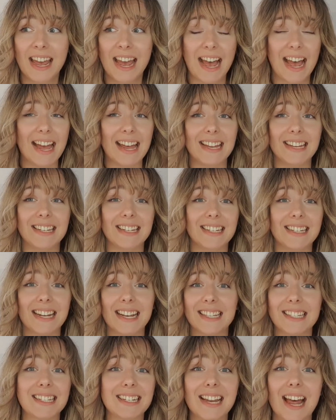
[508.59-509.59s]
and
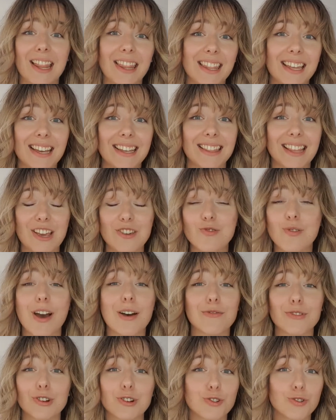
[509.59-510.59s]
it's nothing that you
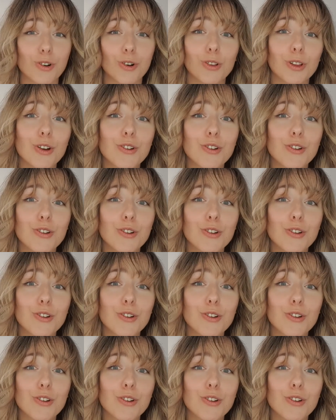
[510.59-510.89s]
have control